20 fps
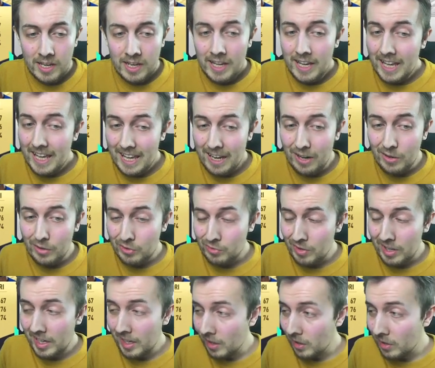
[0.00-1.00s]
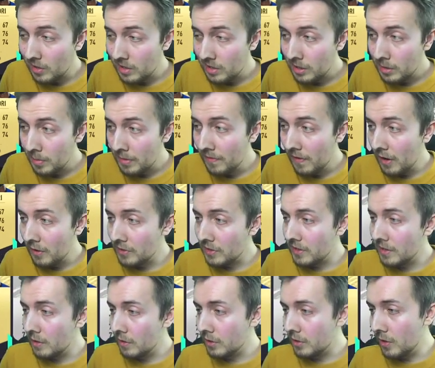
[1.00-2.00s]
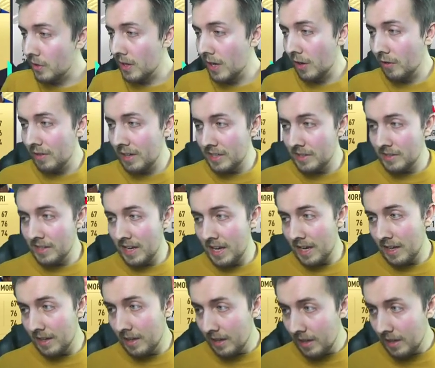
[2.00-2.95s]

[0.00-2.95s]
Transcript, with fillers: He looks really good, to be fair, as a silver, so you can't really see it.